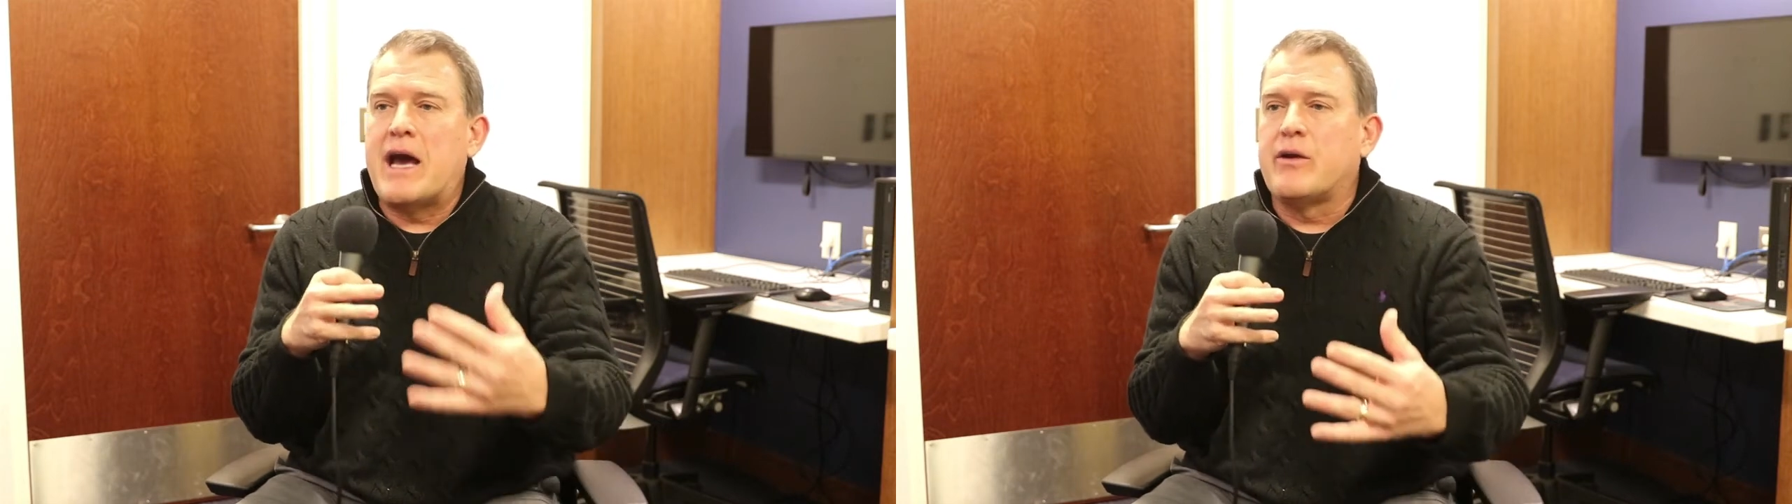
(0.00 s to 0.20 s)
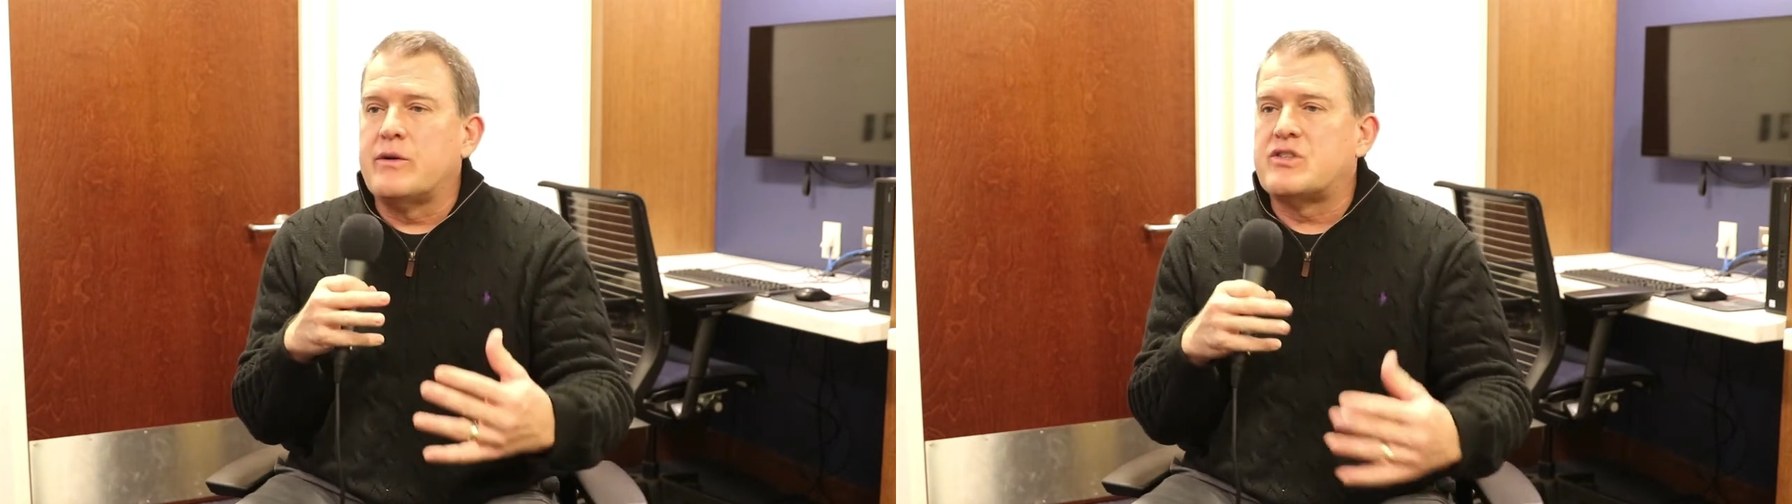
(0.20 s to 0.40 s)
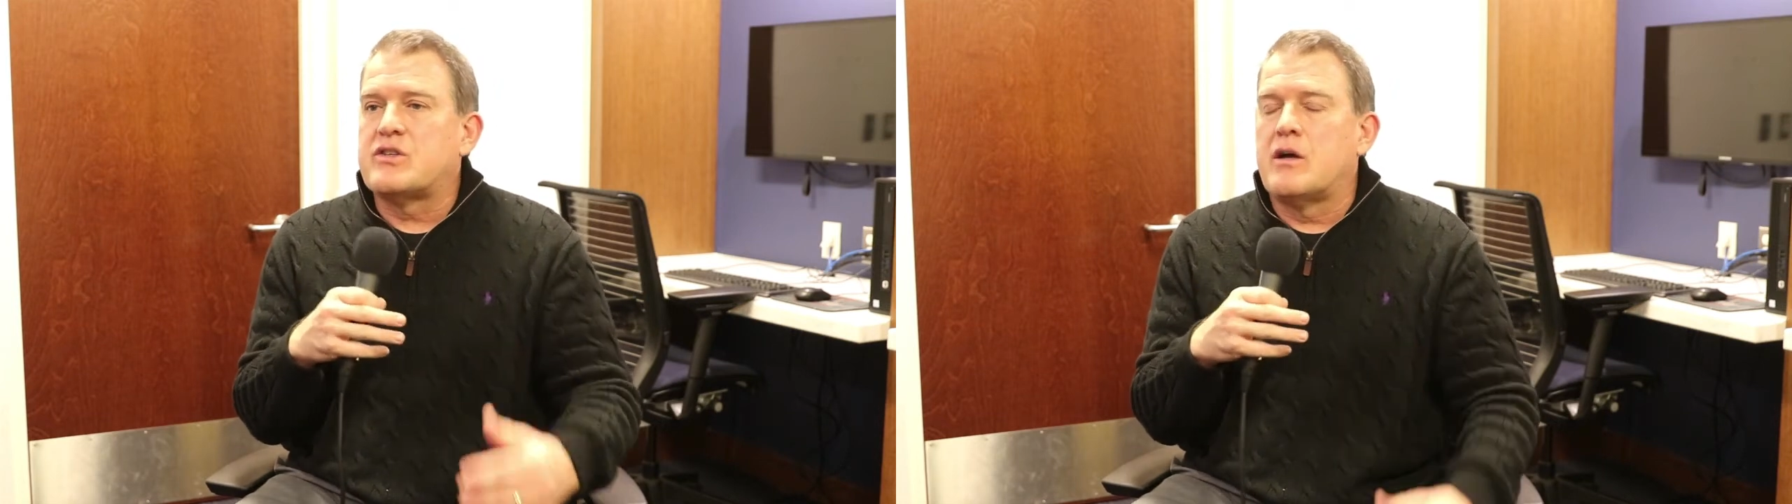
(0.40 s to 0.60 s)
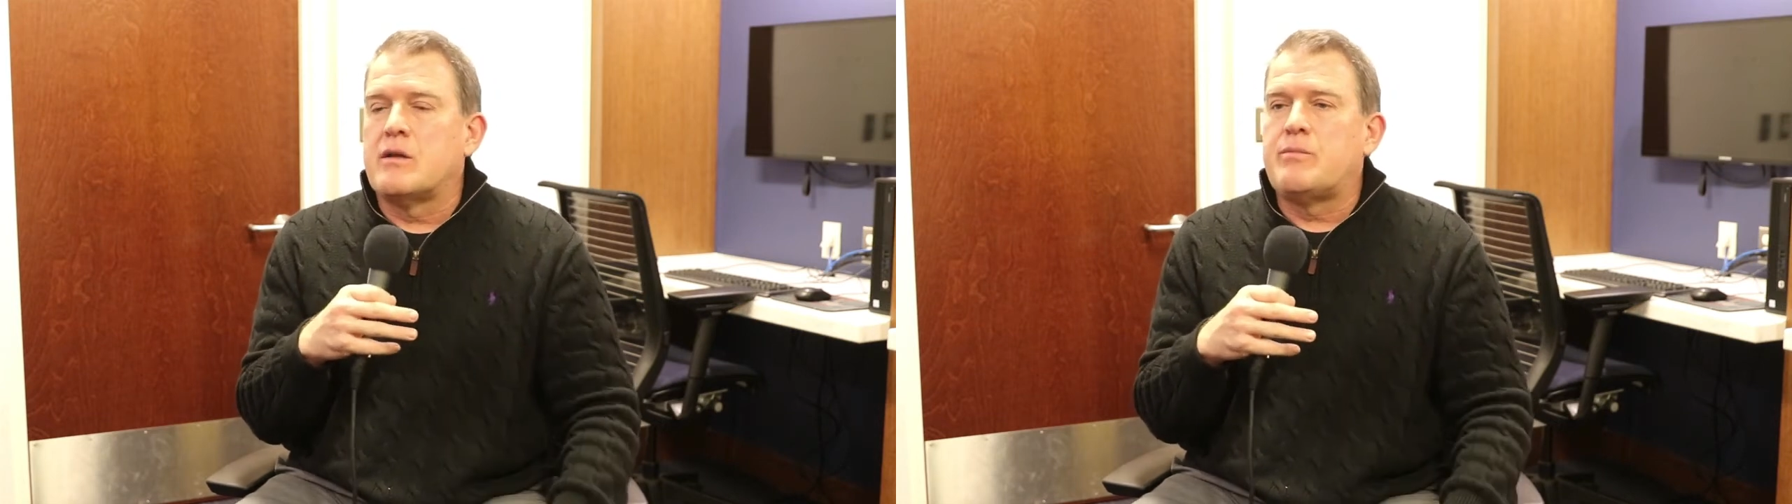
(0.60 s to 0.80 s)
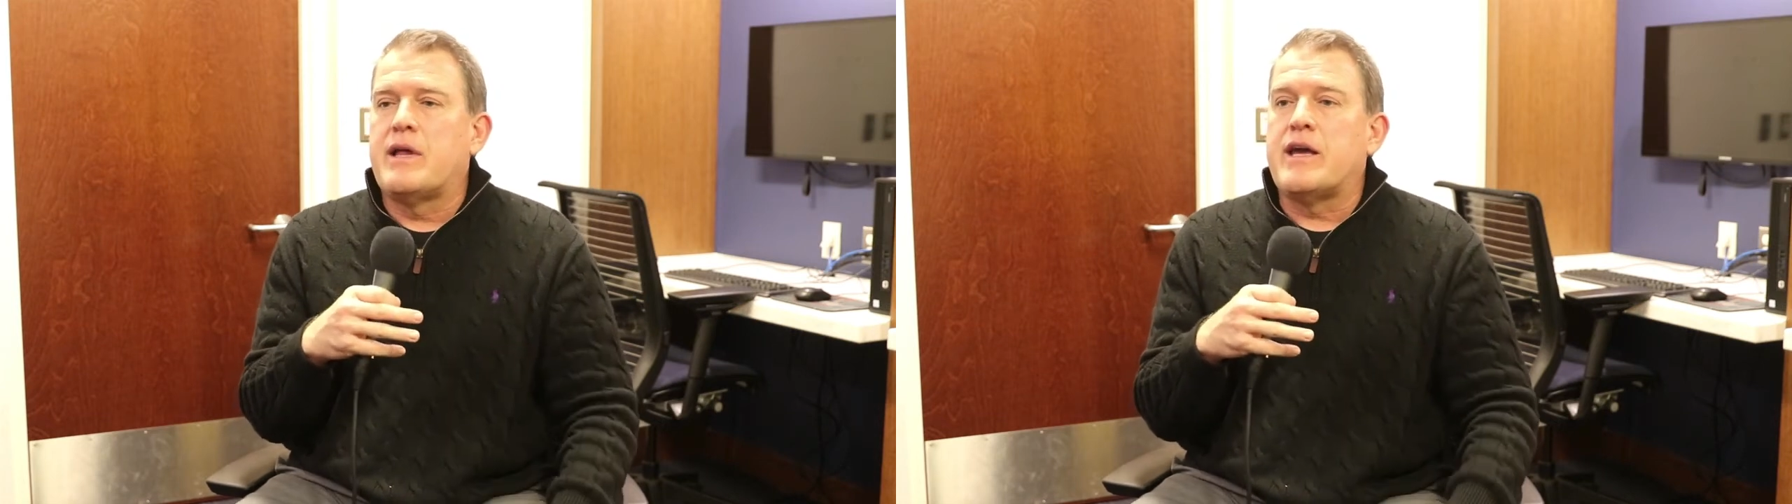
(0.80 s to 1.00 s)
how to
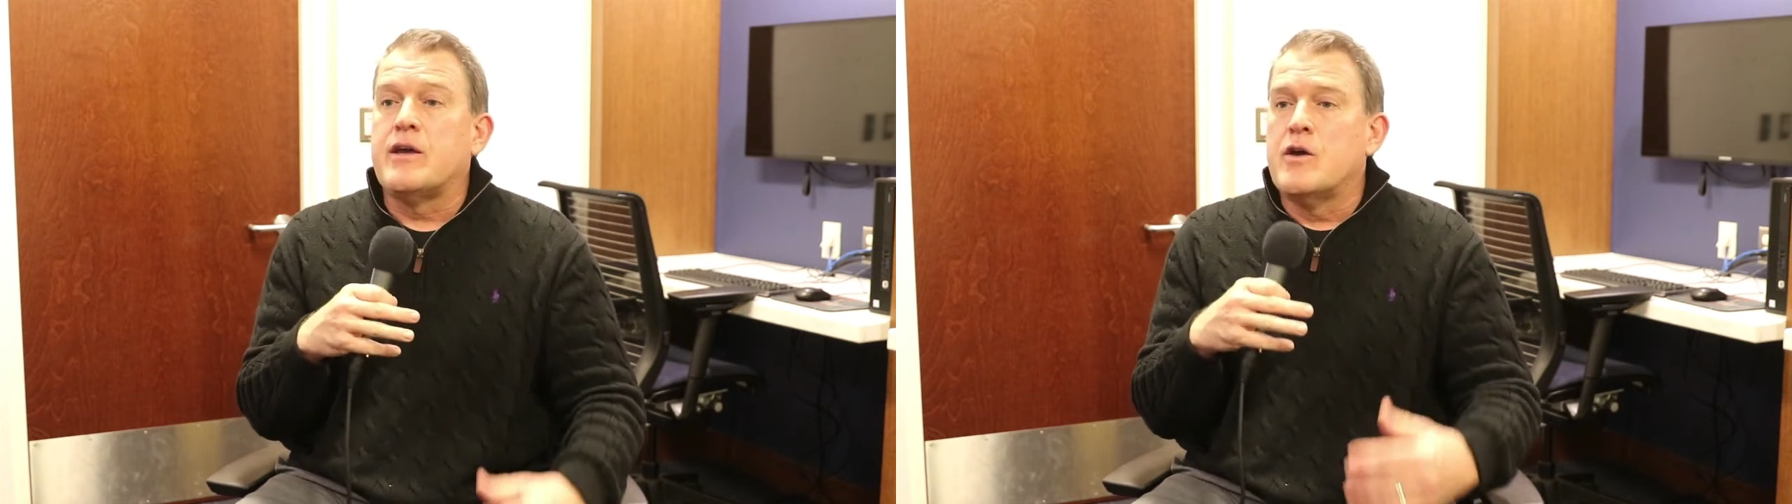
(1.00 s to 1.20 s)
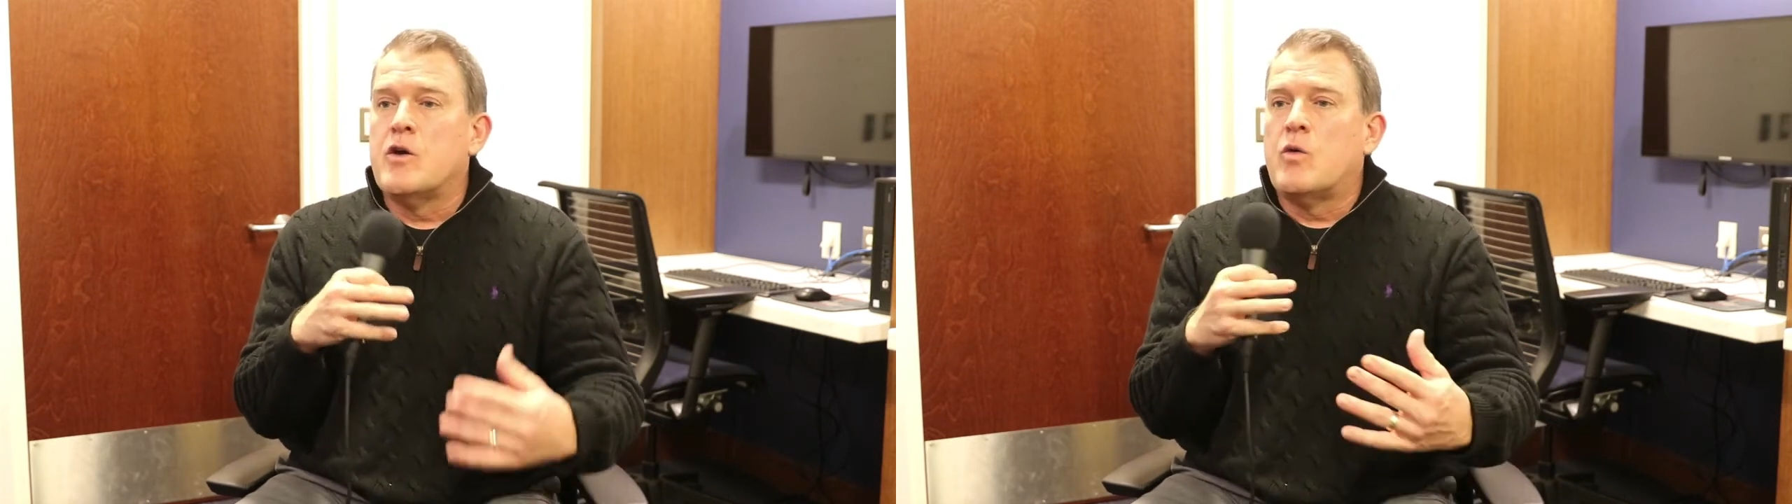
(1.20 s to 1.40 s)
install a play.